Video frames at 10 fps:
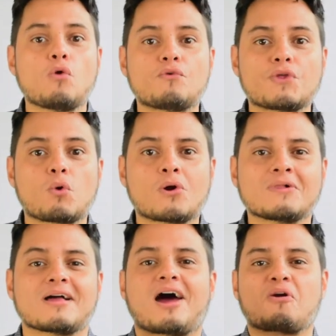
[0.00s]
over the
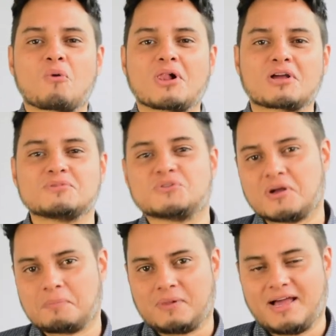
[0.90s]
world are welcome to
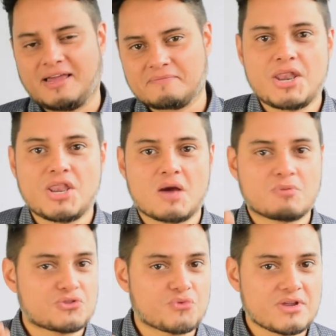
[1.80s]
apply.
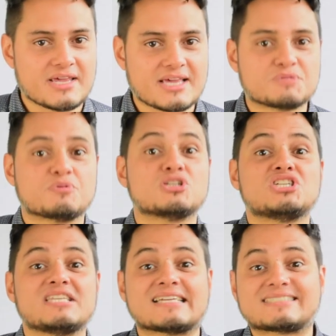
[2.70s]
Number 3 is
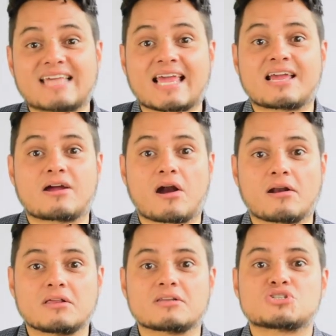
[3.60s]
Virginia Tech
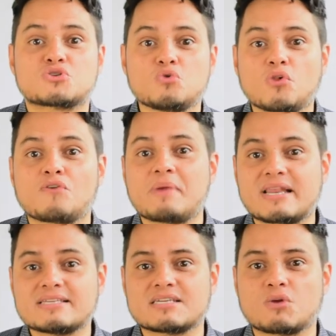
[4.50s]
Carilion School of
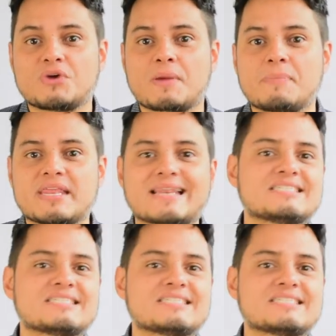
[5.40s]
Medicine with a median